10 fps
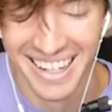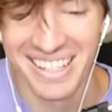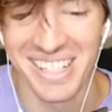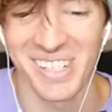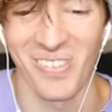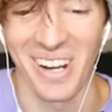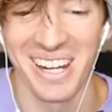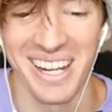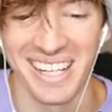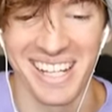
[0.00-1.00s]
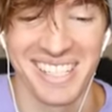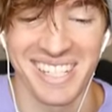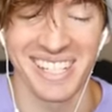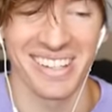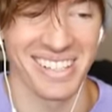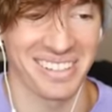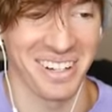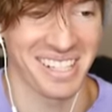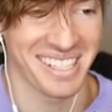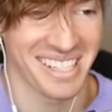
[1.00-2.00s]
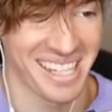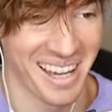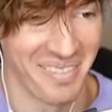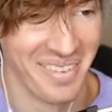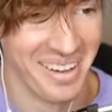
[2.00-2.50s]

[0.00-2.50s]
It's just funny to see those questions up.